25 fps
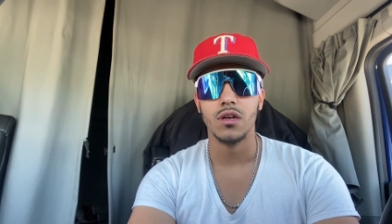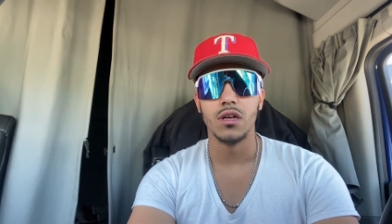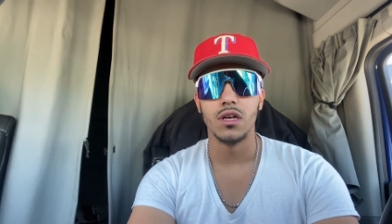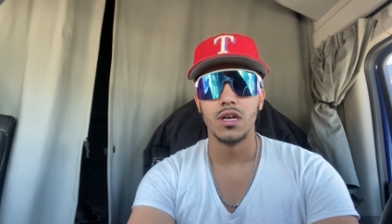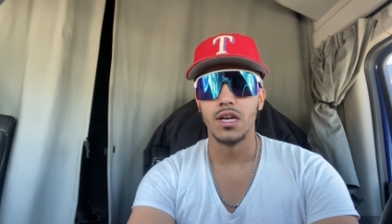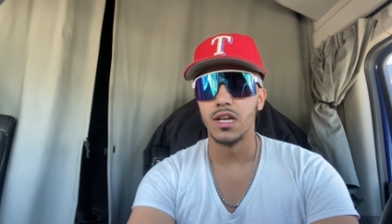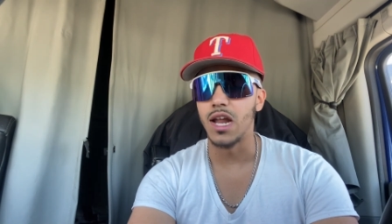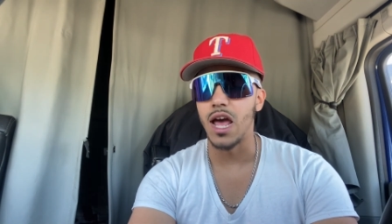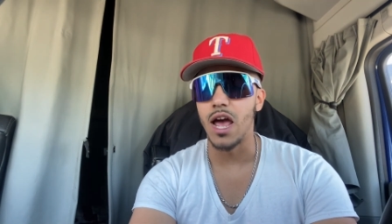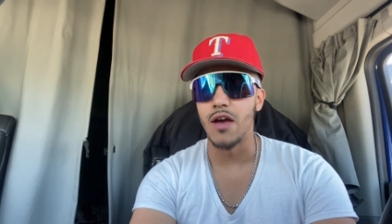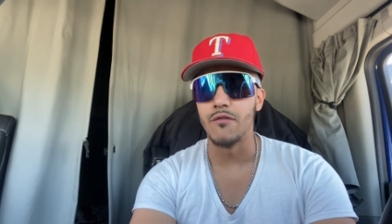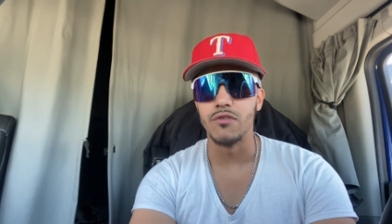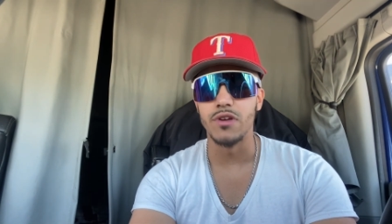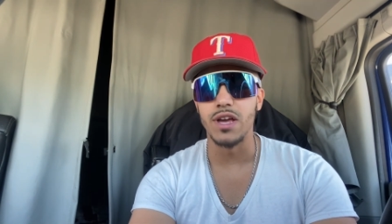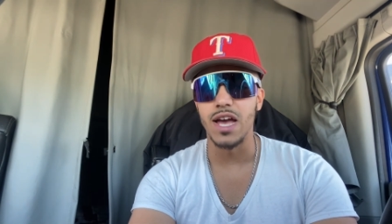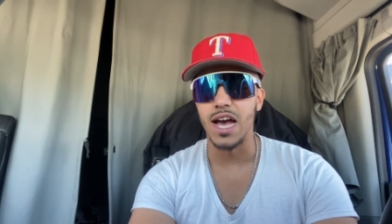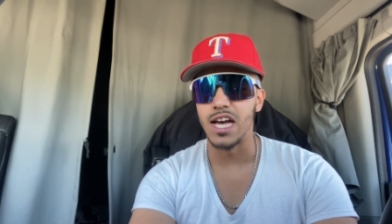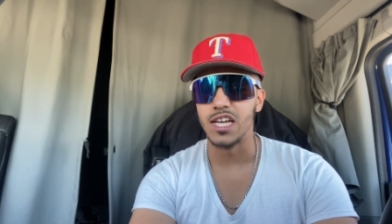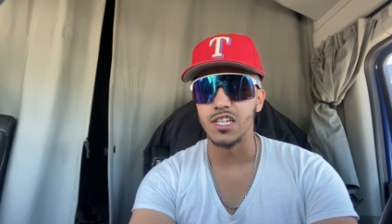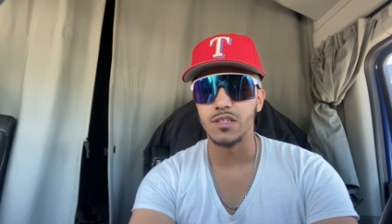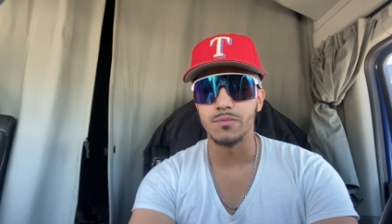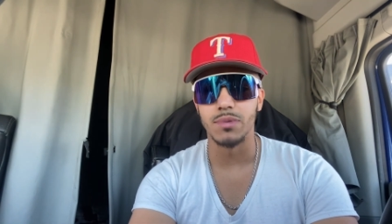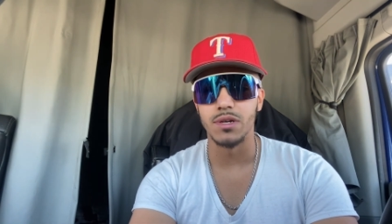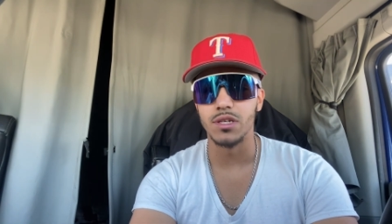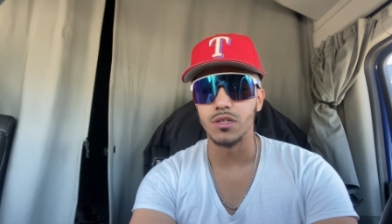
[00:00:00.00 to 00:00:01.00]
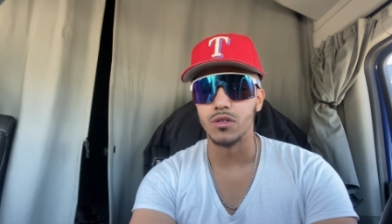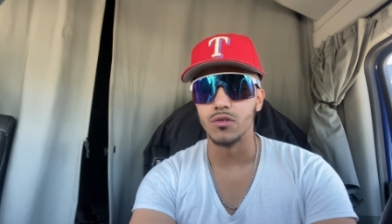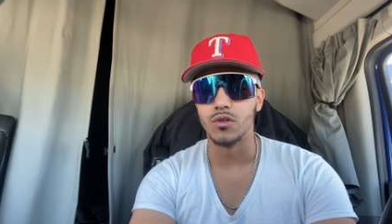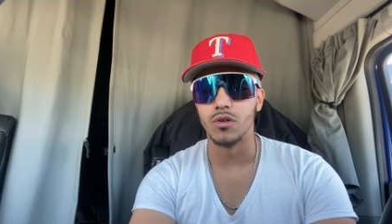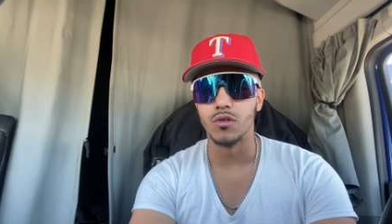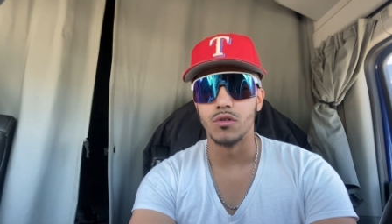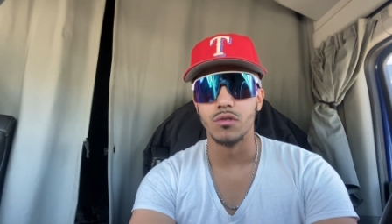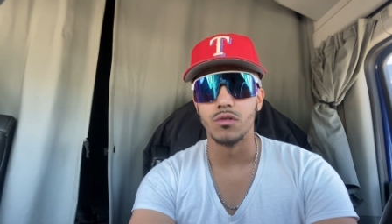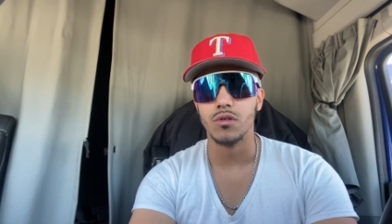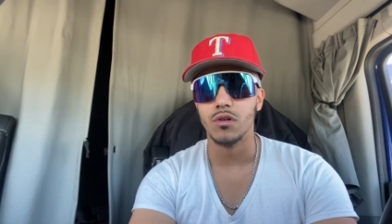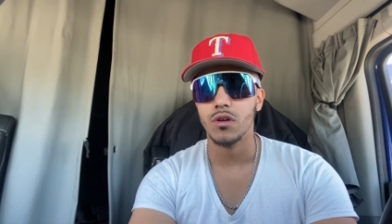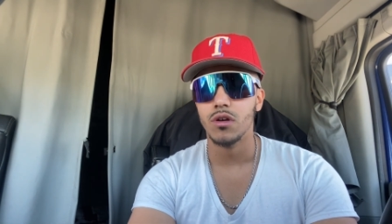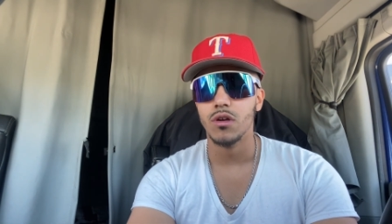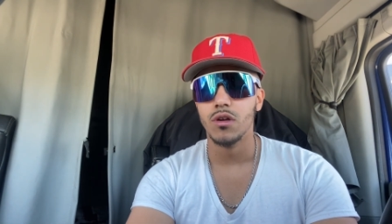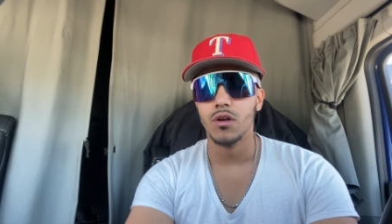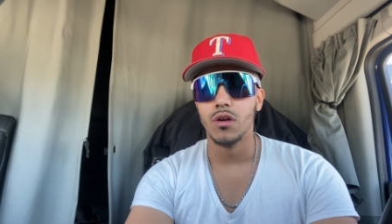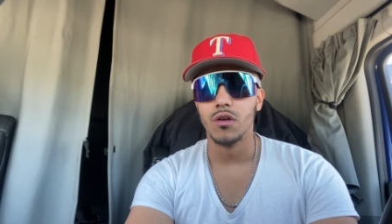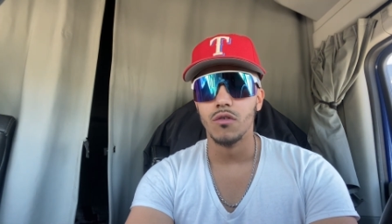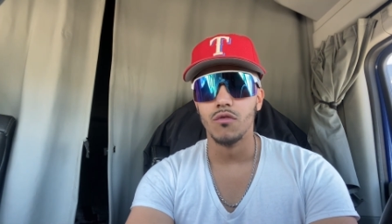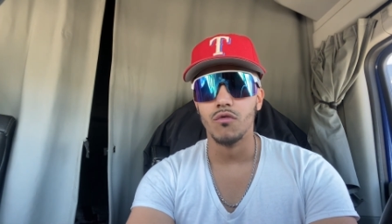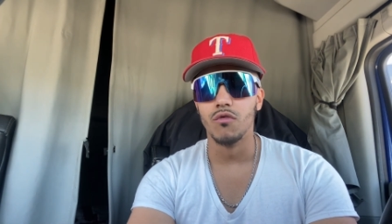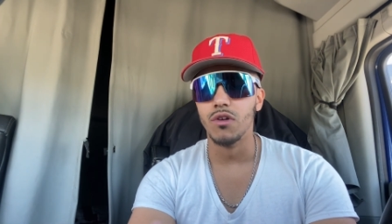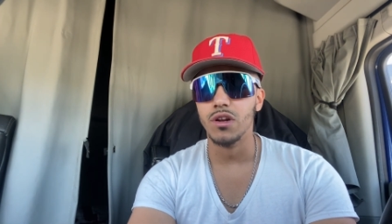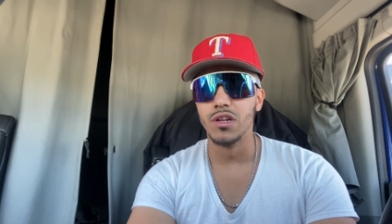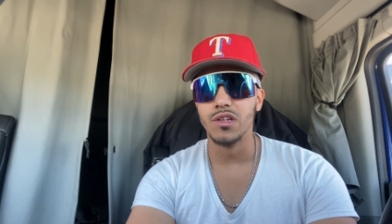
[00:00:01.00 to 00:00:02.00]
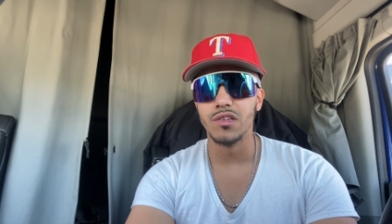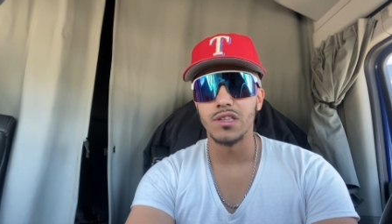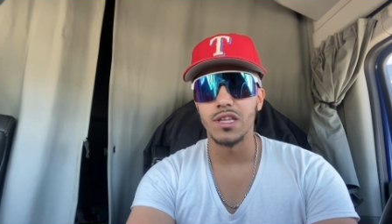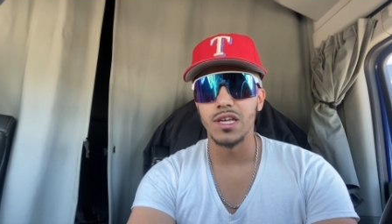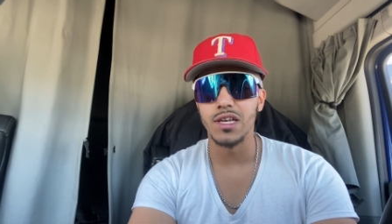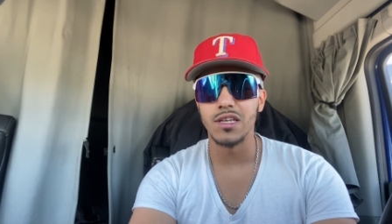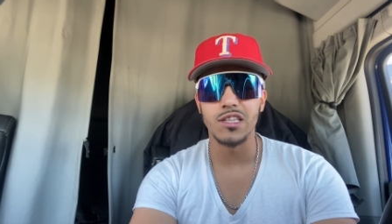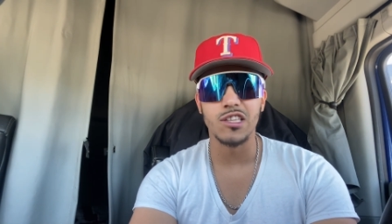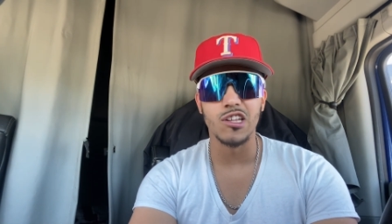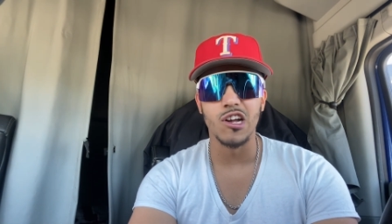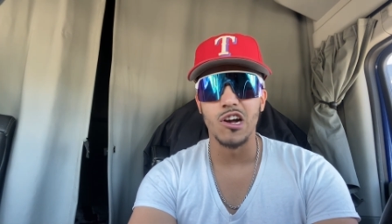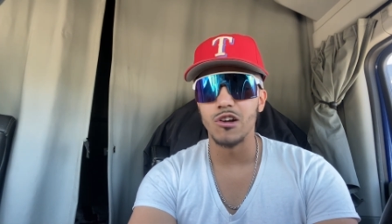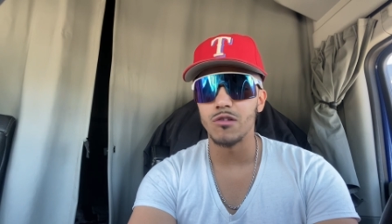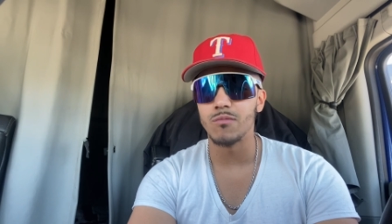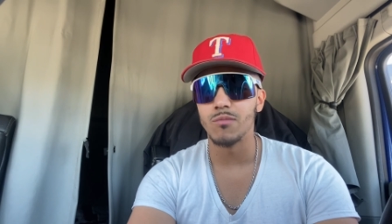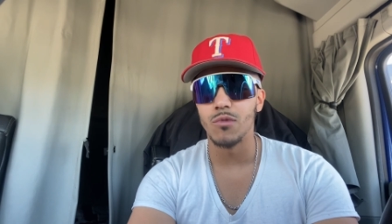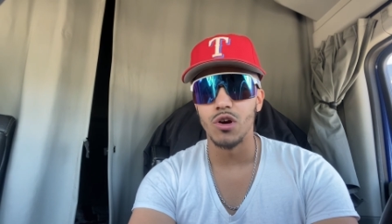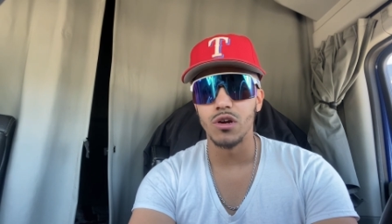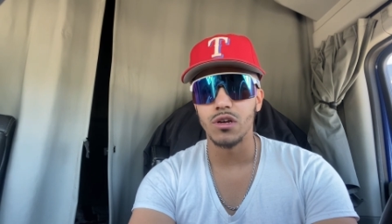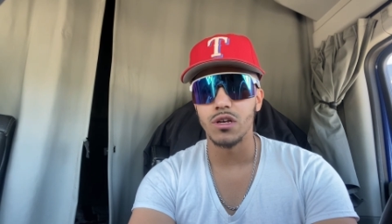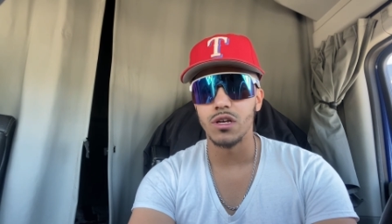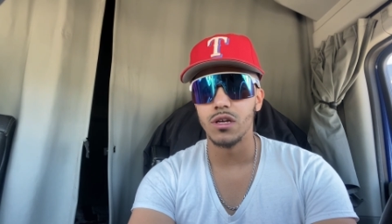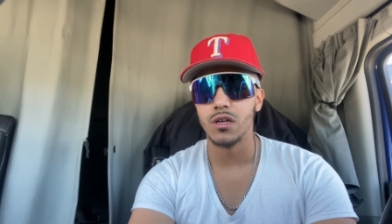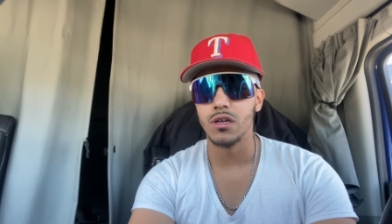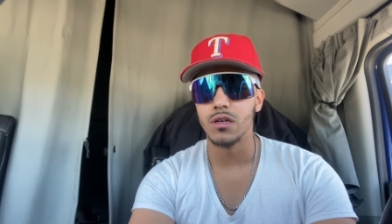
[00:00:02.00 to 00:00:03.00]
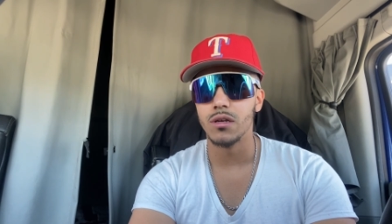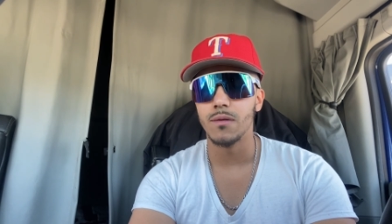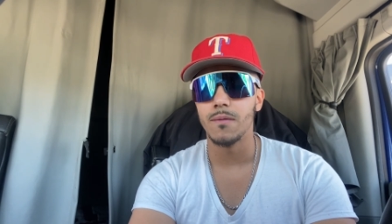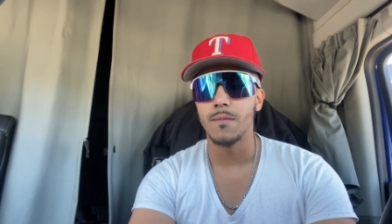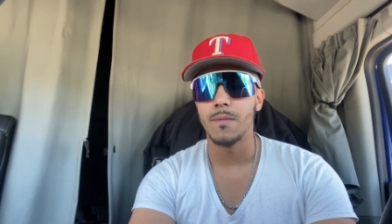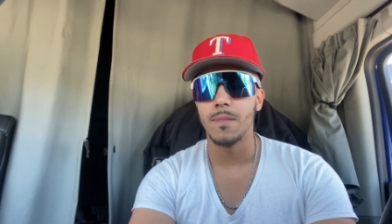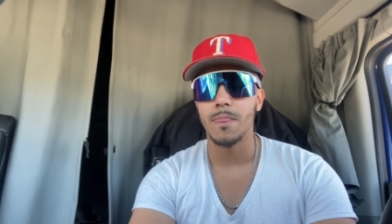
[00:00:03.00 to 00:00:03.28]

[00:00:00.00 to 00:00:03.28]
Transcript: and every aspect, you know, real estate, stock market,